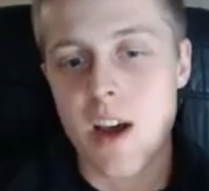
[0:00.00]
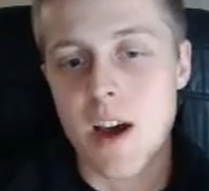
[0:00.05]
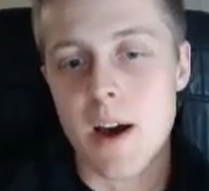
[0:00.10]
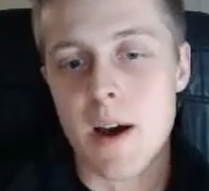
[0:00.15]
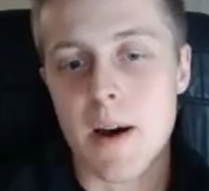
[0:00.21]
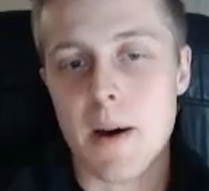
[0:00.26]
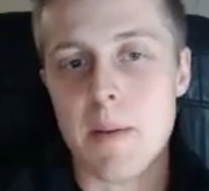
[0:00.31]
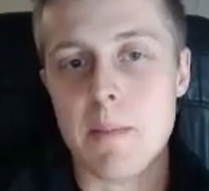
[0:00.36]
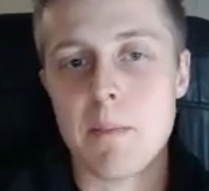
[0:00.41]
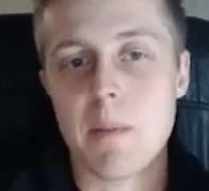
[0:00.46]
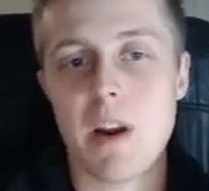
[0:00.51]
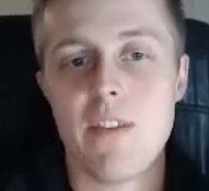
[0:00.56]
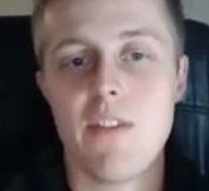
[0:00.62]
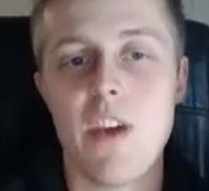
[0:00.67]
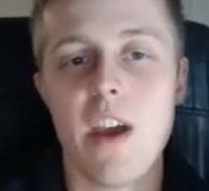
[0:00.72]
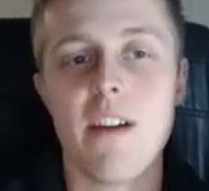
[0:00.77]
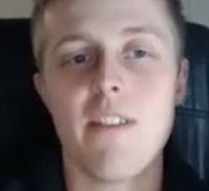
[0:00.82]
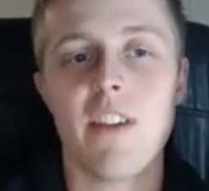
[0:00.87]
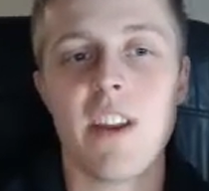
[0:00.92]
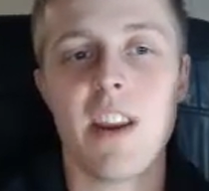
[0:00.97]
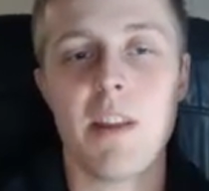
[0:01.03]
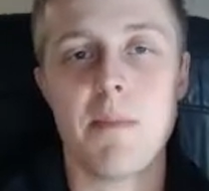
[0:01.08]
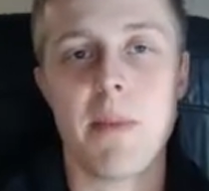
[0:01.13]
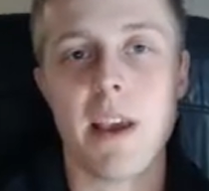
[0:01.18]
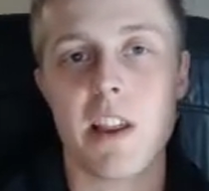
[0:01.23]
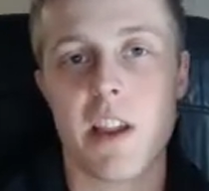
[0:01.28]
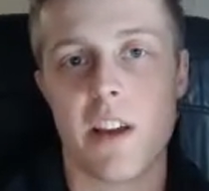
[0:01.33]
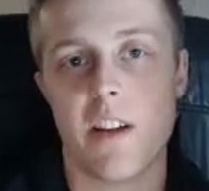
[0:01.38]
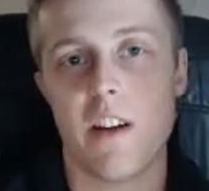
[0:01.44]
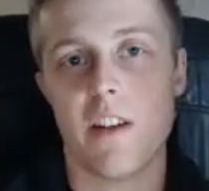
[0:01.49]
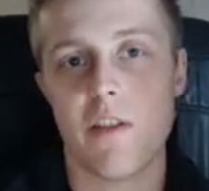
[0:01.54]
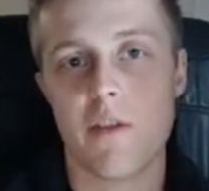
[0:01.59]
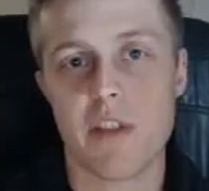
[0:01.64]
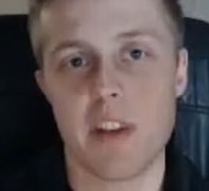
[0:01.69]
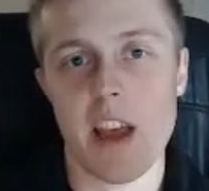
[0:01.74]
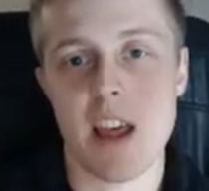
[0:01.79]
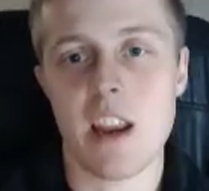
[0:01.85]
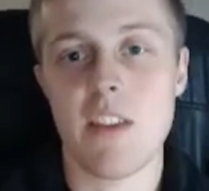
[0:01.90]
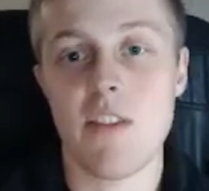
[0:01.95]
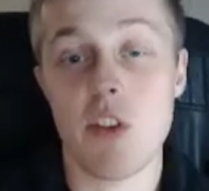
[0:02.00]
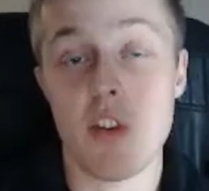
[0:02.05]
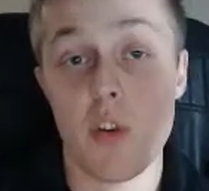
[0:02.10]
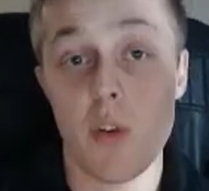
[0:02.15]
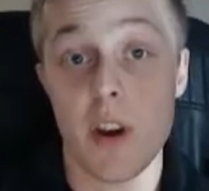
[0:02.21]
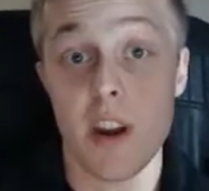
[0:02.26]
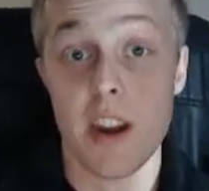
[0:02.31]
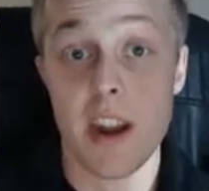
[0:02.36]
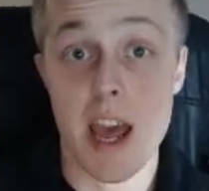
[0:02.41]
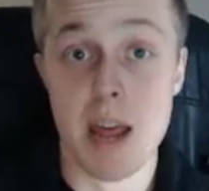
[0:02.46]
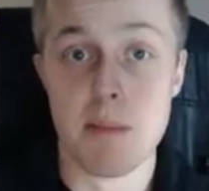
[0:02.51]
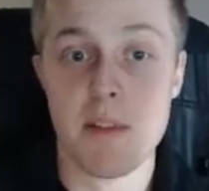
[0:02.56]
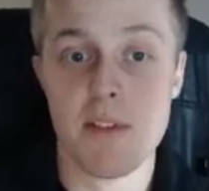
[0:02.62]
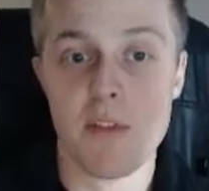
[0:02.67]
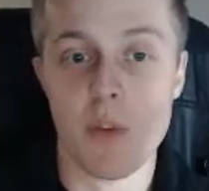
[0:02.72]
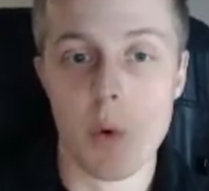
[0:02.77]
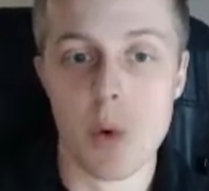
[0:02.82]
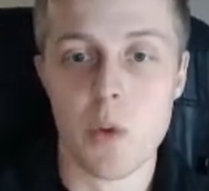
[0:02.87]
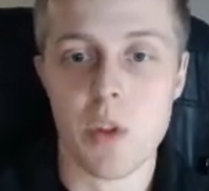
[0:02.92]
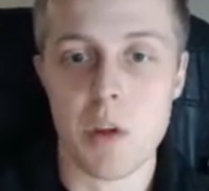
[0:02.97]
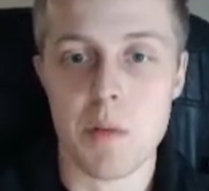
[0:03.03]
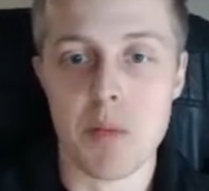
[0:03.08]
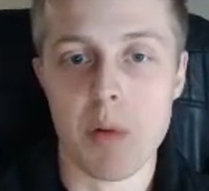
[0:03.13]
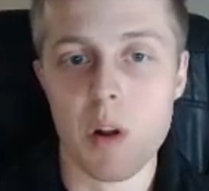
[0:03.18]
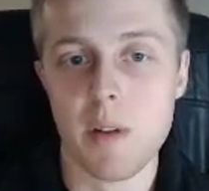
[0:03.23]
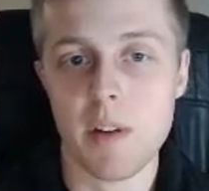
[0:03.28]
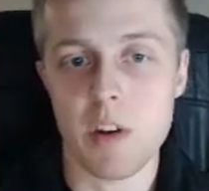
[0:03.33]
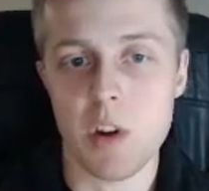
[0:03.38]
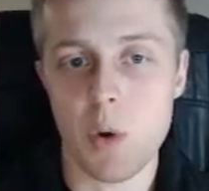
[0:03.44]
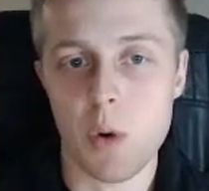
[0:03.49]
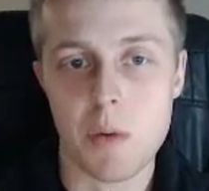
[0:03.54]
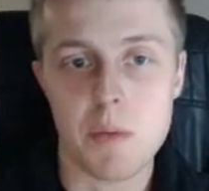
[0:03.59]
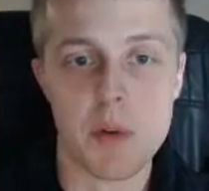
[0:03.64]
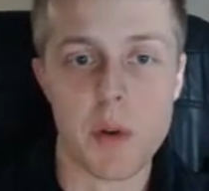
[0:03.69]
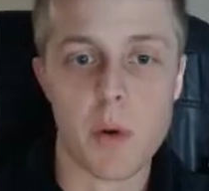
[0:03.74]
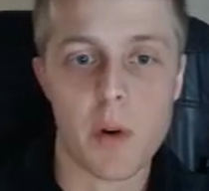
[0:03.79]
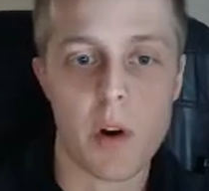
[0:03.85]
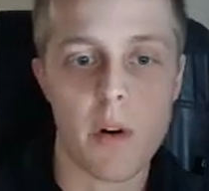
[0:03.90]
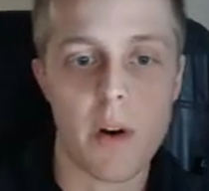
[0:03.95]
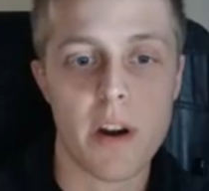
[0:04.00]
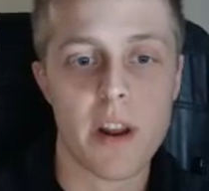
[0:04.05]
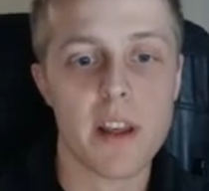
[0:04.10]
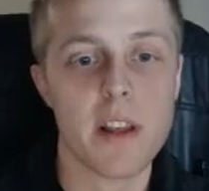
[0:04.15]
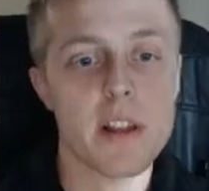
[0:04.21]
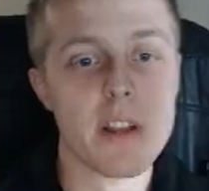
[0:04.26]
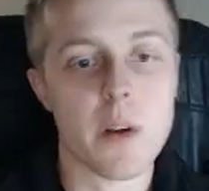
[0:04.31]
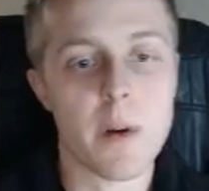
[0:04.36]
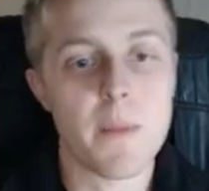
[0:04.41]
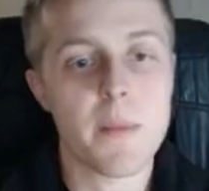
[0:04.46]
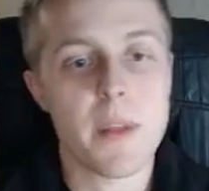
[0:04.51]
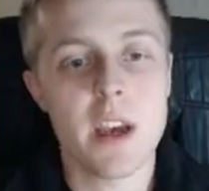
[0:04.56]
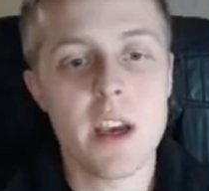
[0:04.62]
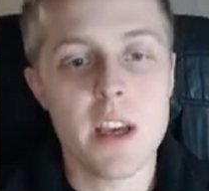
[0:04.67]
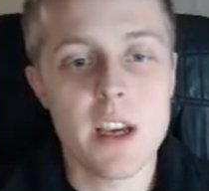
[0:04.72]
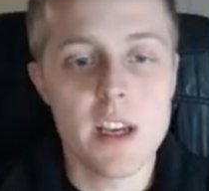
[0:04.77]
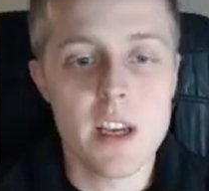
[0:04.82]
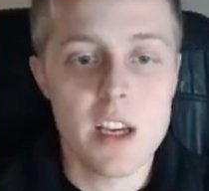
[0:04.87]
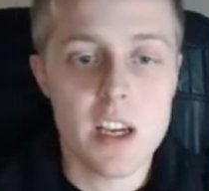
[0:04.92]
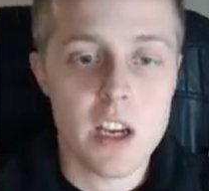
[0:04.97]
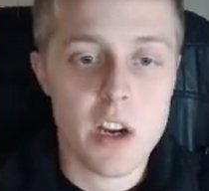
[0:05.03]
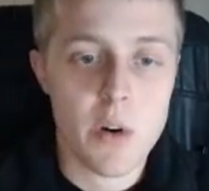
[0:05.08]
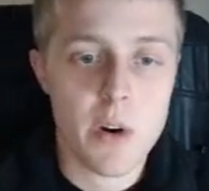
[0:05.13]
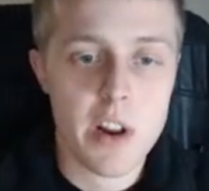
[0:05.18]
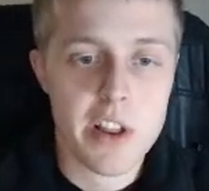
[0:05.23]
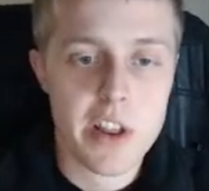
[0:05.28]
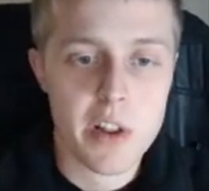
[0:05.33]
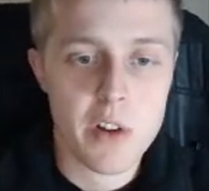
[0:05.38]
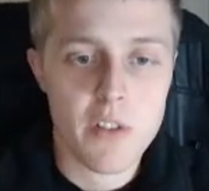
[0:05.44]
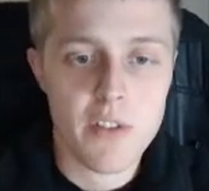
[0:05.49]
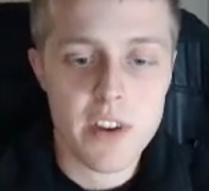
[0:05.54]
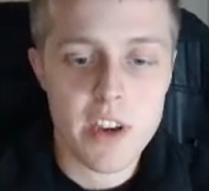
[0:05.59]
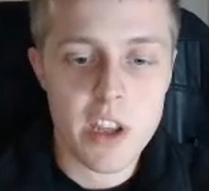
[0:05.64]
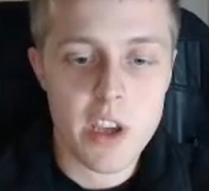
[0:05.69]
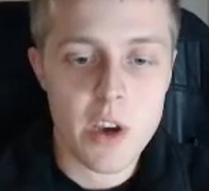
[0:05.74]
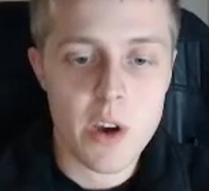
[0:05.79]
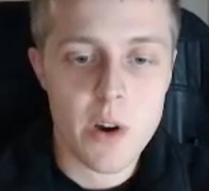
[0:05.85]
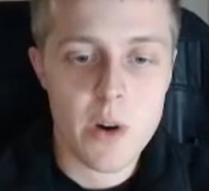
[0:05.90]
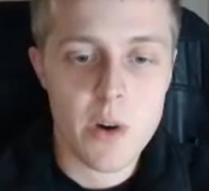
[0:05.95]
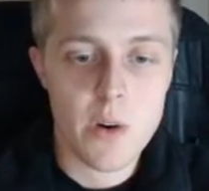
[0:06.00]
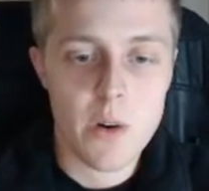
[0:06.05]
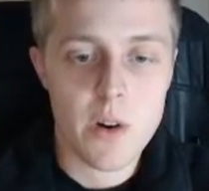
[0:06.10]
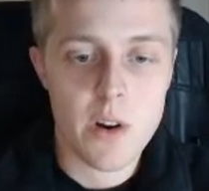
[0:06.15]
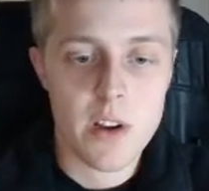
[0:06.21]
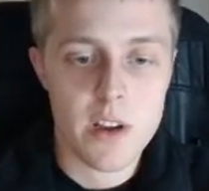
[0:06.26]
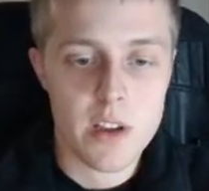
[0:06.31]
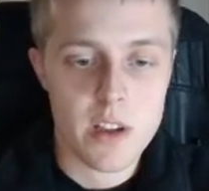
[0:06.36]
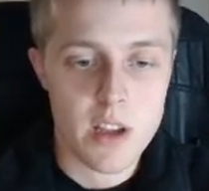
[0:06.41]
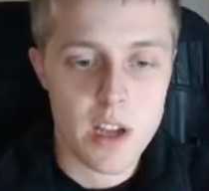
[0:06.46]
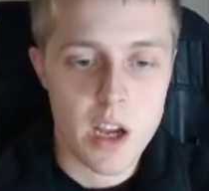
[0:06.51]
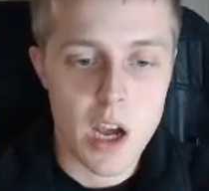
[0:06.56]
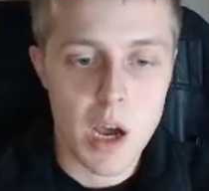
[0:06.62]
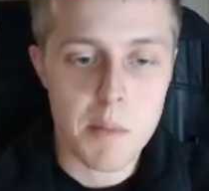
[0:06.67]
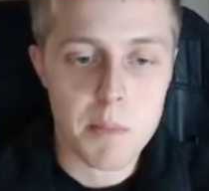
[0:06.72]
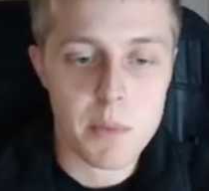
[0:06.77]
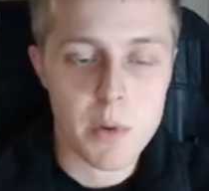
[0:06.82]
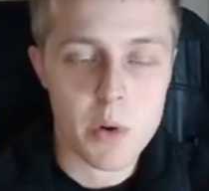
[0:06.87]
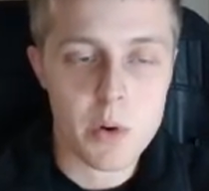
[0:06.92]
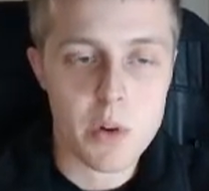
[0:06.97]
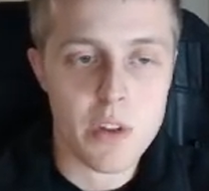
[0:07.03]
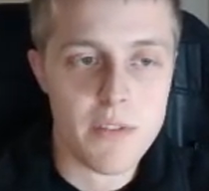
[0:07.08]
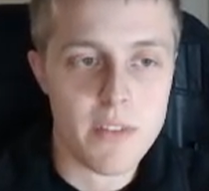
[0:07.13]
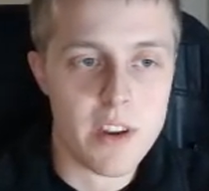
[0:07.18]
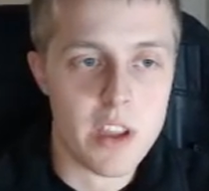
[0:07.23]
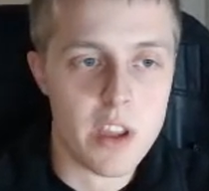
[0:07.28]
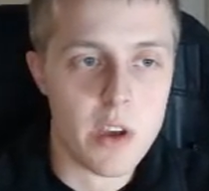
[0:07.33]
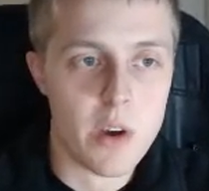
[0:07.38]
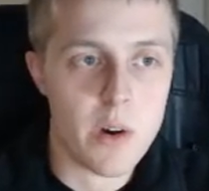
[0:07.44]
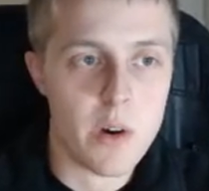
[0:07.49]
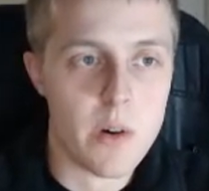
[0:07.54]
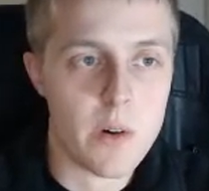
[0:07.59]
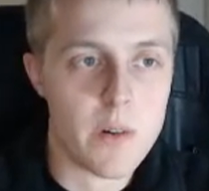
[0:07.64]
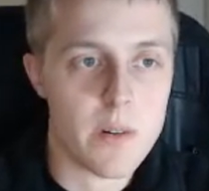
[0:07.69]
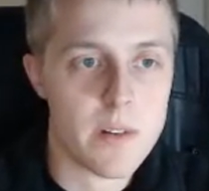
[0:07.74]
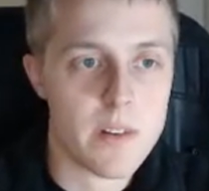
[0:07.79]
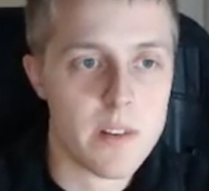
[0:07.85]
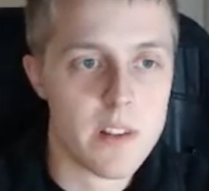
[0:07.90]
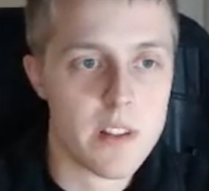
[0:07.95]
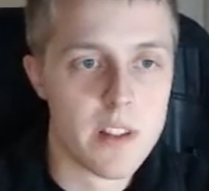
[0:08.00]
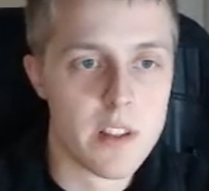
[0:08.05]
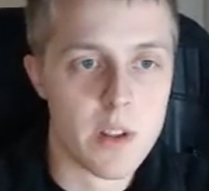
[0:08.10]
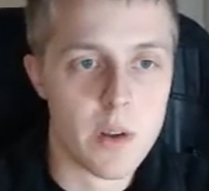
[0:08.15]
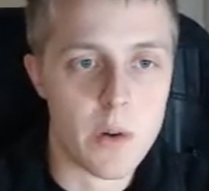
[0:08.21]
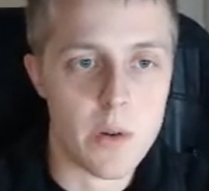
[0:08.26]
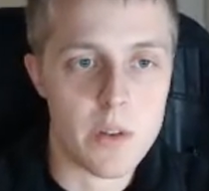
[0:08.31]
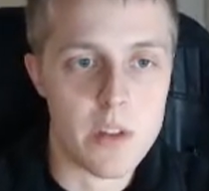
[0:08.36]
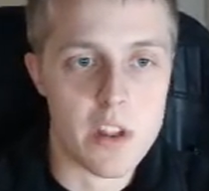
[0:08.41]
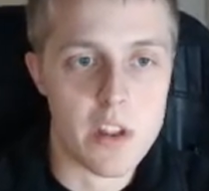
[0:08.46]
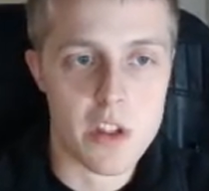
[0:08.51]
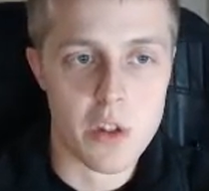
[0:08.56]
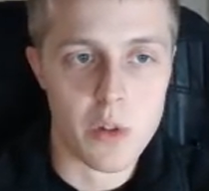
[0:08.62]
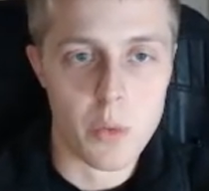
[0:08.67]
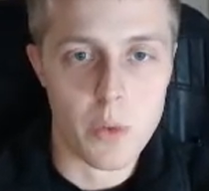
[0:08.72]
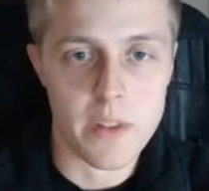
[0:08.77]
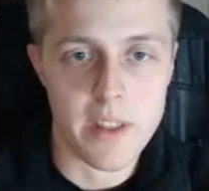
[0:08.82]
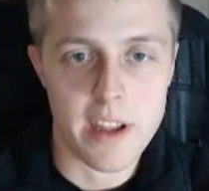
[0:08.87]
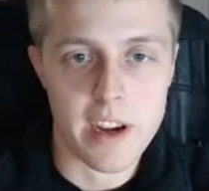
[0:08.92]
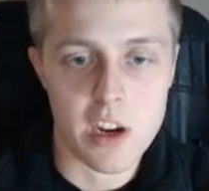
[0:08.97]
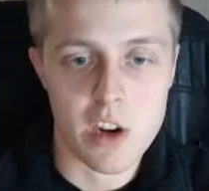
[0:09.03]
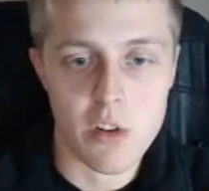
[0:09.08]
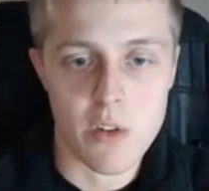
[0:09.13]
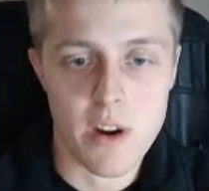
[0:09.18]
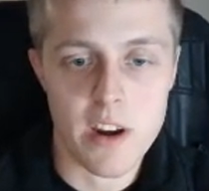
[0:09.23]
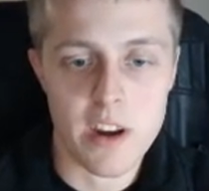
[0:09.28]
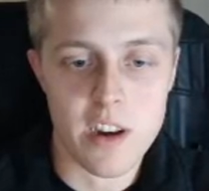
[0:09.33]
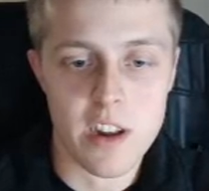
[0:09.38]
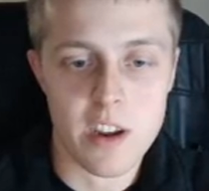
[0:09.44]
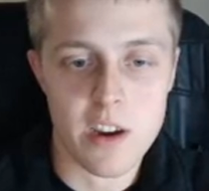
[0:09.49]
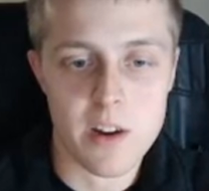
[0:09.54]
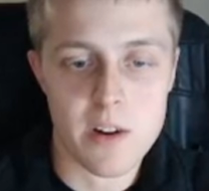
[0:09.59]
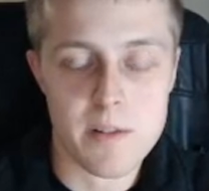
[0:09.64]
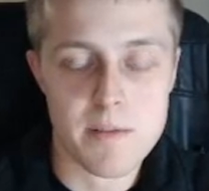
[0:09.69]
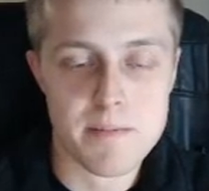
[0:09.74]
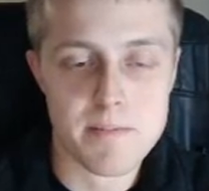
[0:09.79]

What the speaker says: But if you have any basic understanding, if you created an ad before, then you probably know what I'm doing already. So create a single video, upload the video. So this is the one that I created here.